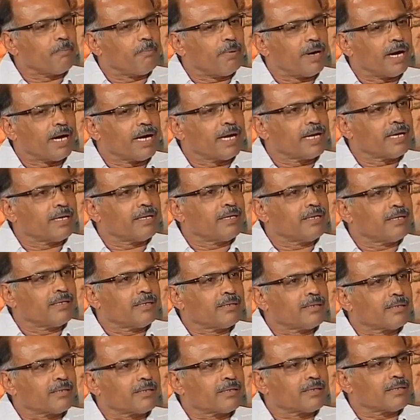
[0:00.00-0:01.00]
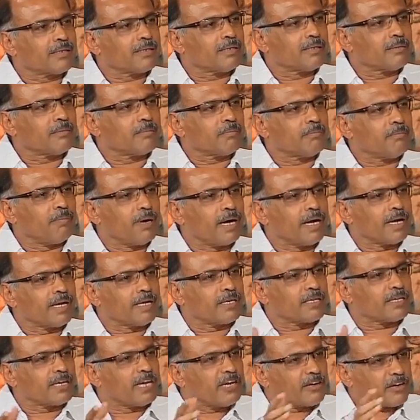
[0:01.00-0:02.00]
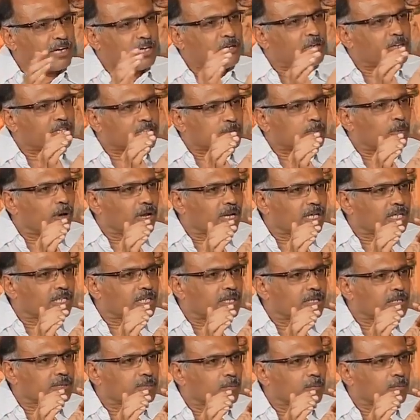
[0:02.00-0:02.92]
by catering to a small